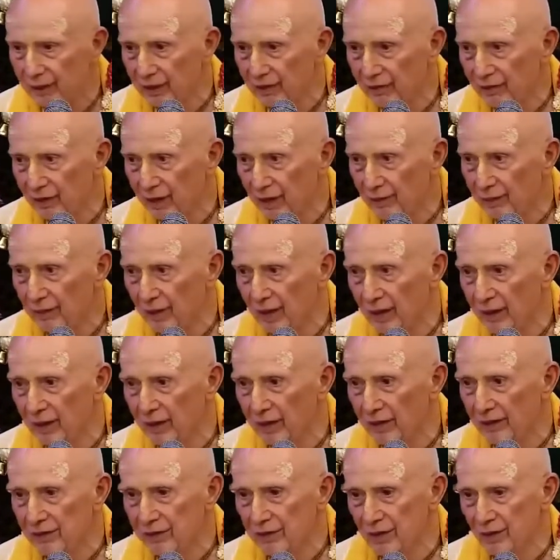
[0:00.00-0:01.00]
But if
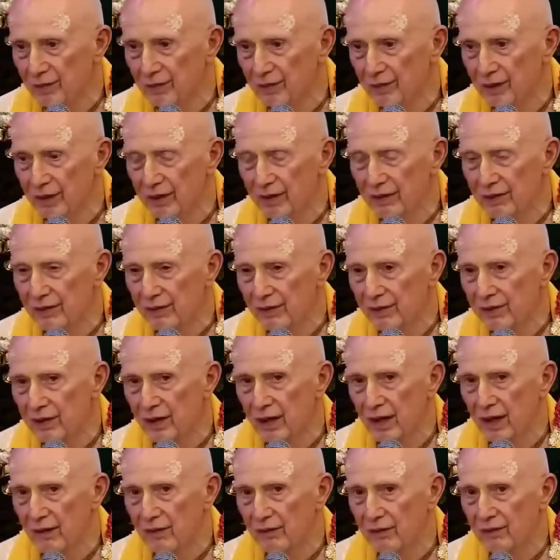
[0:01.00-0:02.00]
Sambandha
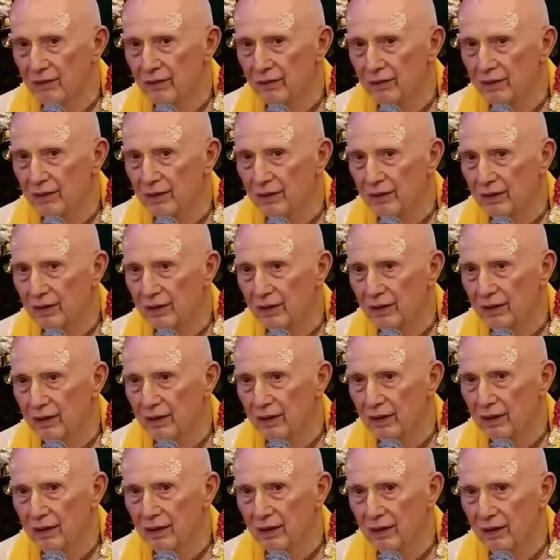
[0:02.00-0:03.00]
is not really
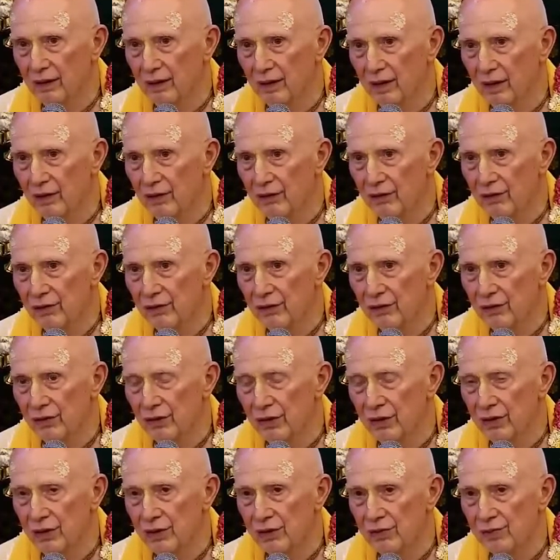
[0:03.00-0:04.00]
understood
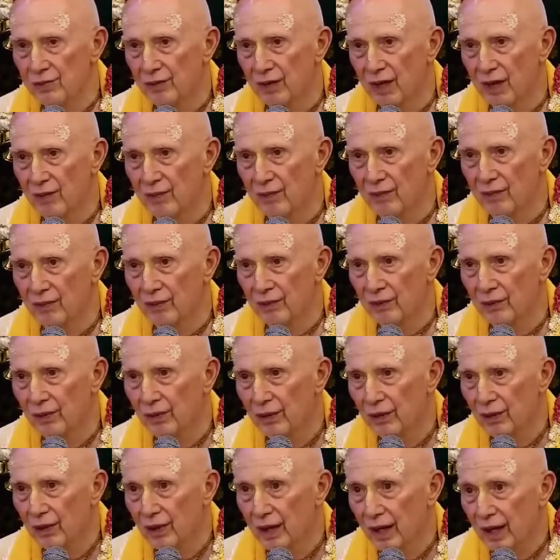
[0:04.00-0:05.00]
in its proper,
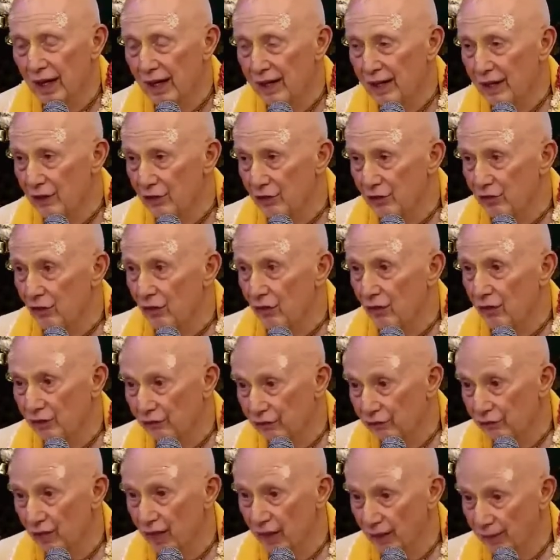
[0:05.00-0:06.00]
and it's
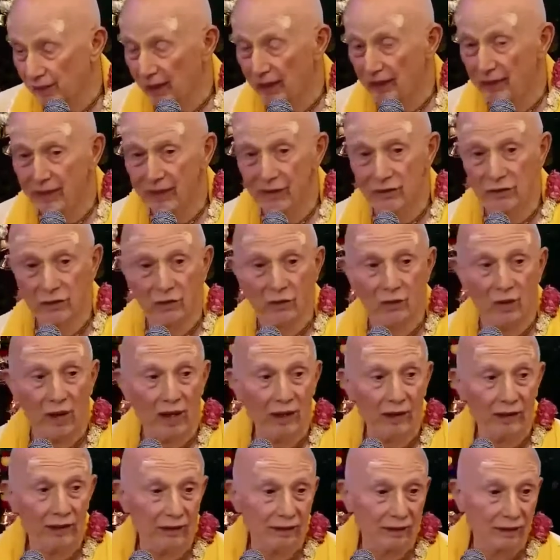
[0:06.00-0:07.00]
fortified by these
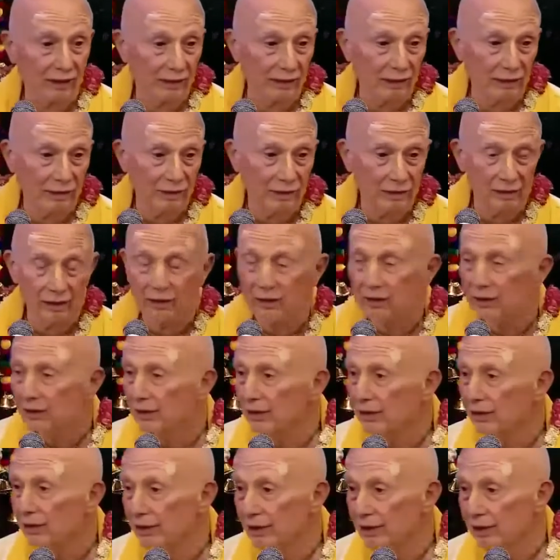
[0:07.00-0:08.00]
qualities,
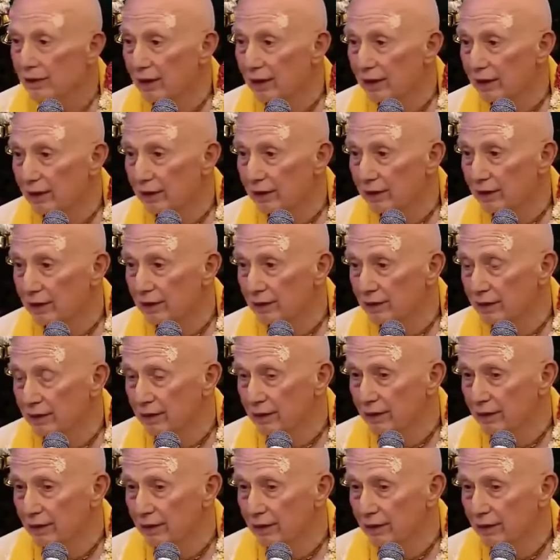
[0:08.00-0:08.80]
then